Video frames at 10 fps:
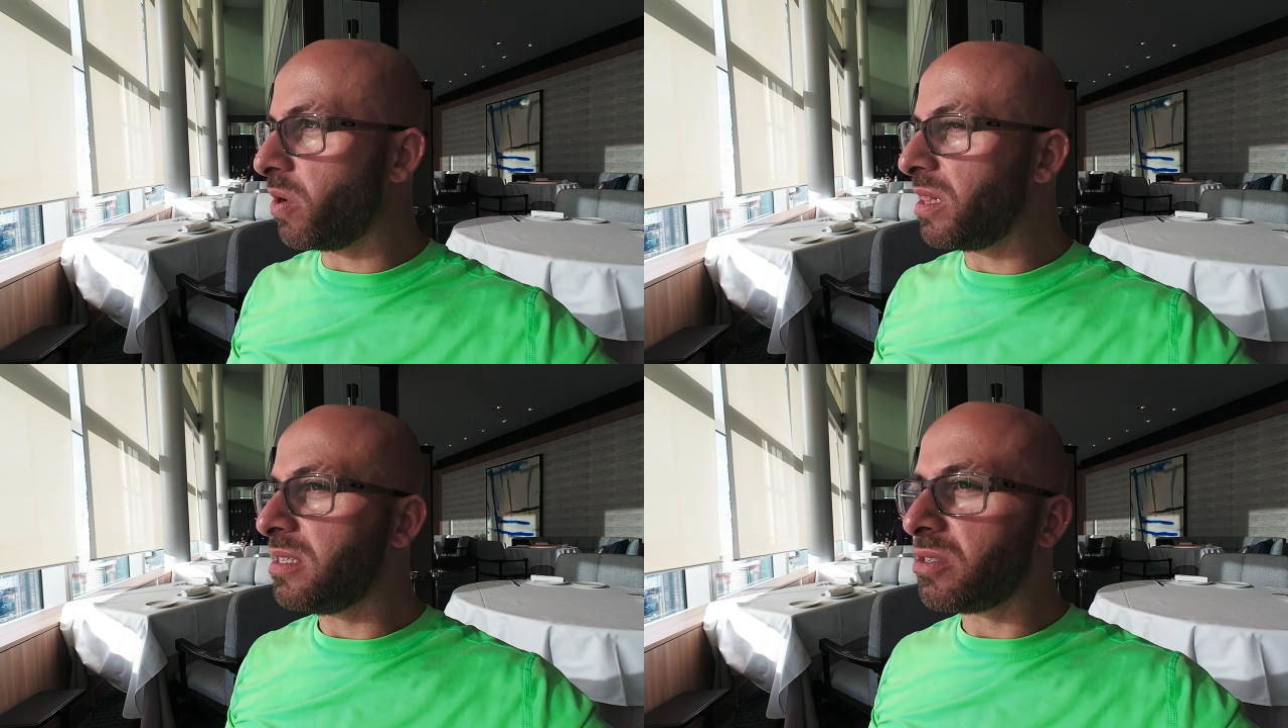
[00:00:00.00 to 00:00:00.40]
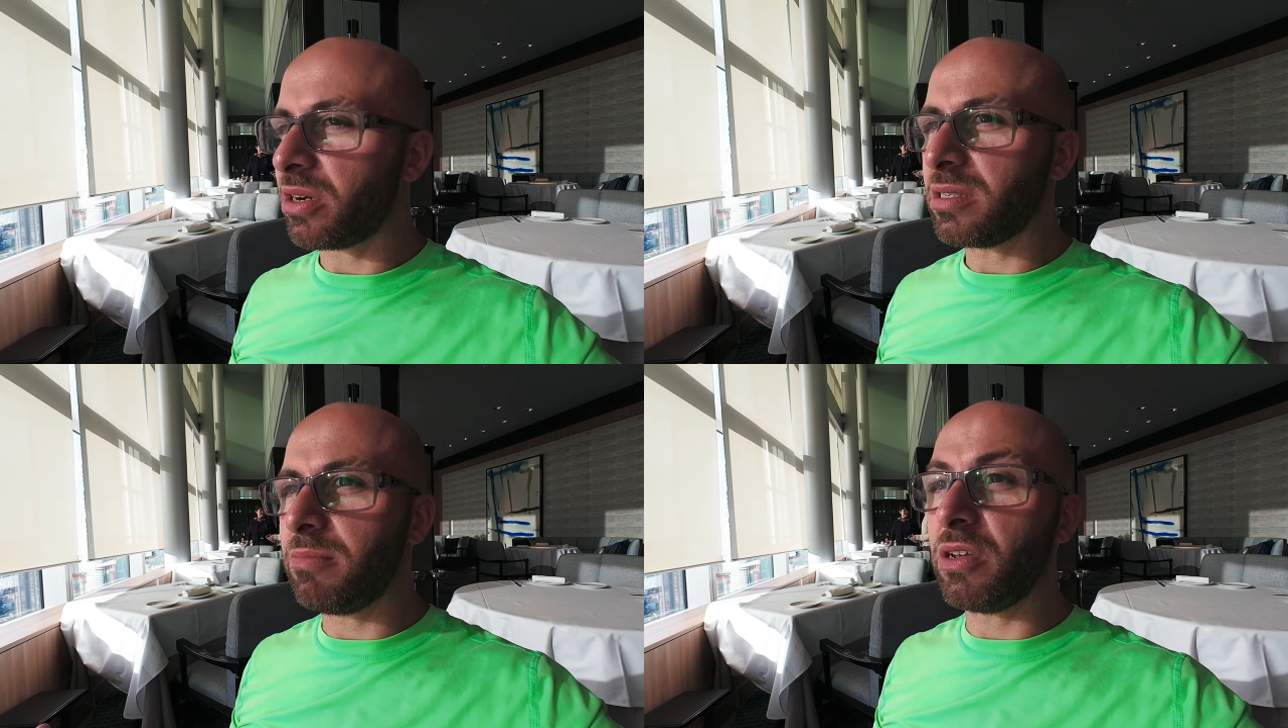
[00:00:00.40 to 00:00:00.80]
really
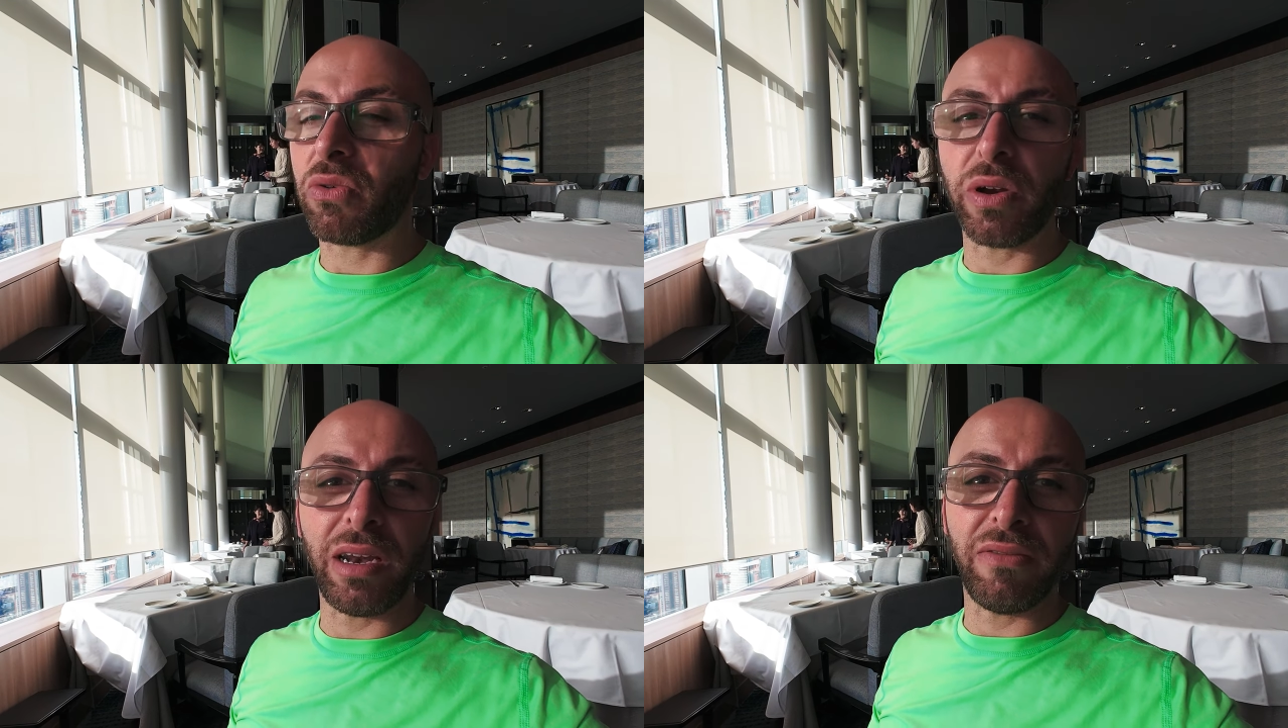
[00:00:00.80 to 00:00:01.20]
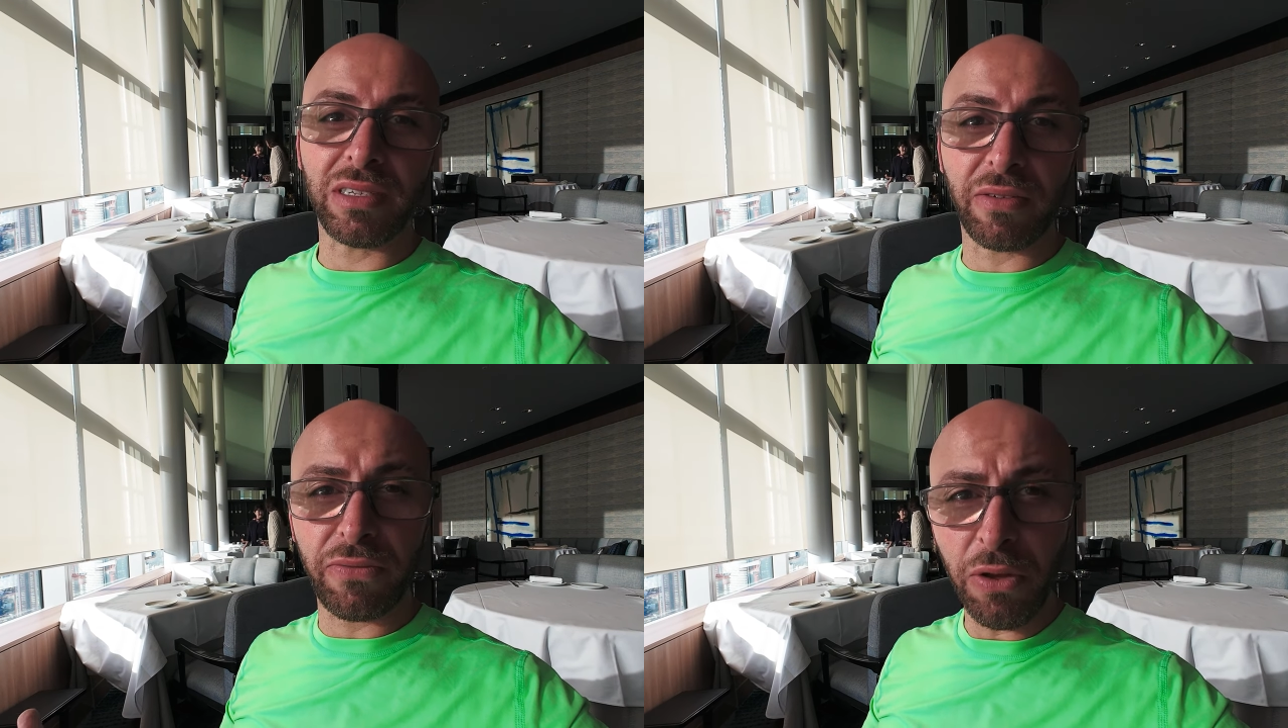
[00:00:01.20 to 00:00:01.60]
start to be creative
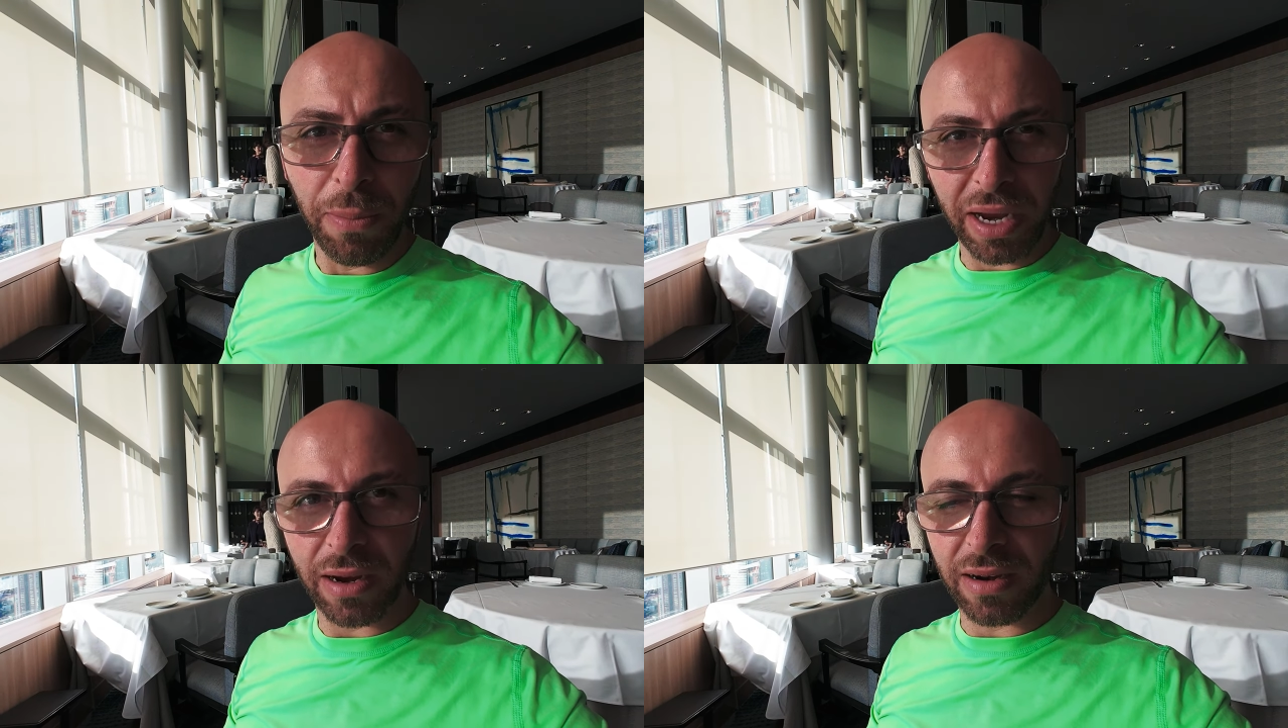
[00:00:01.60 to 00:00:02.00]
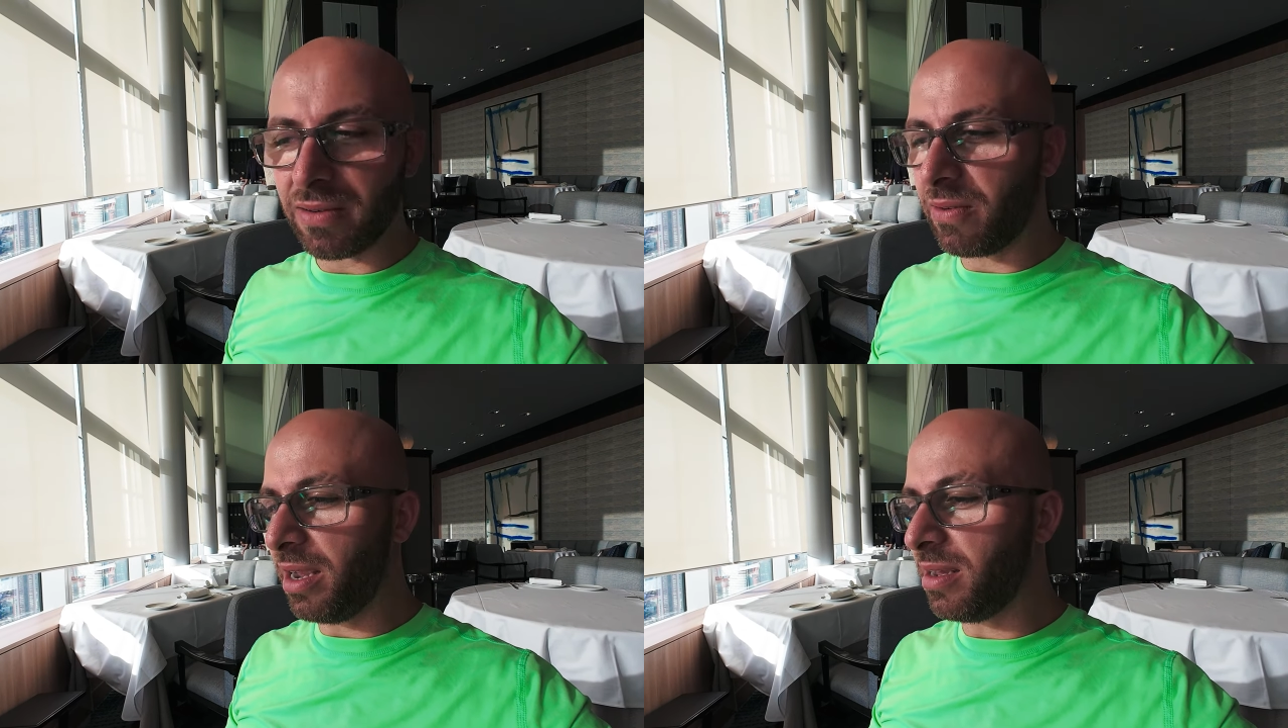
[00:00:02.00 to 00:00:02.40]
as a filmmaker,
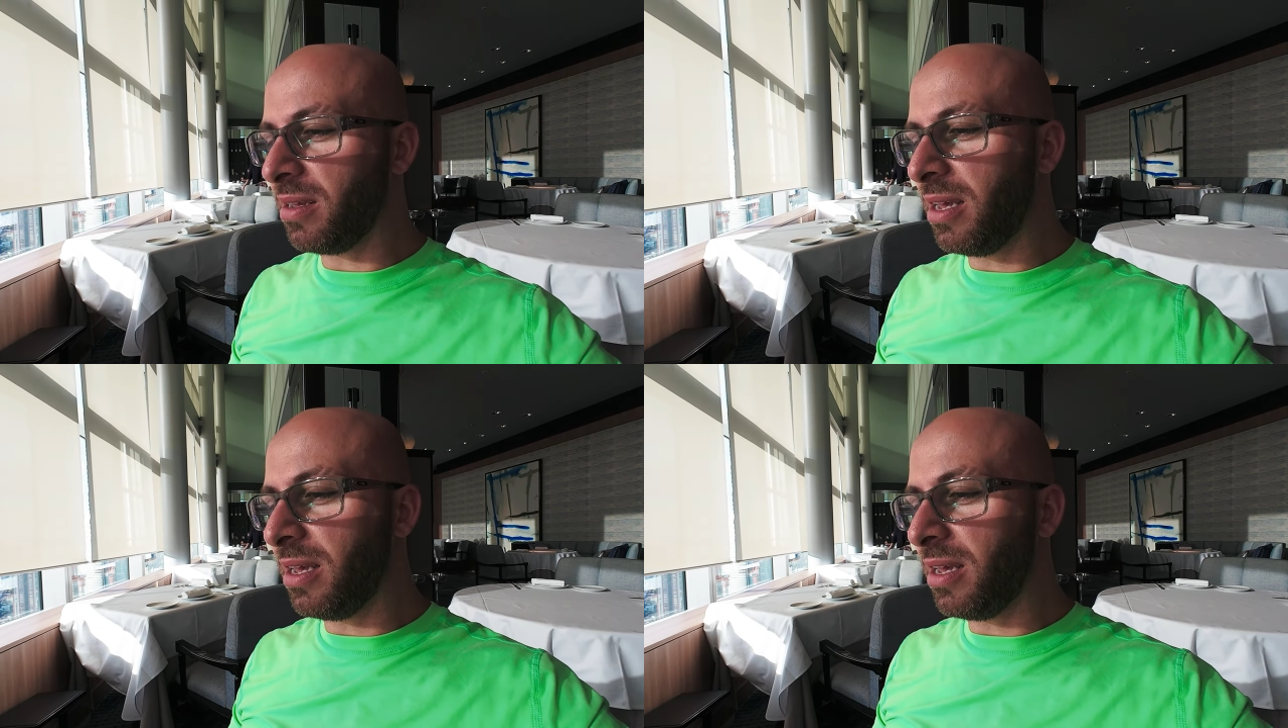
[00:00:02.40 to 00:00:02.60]
right?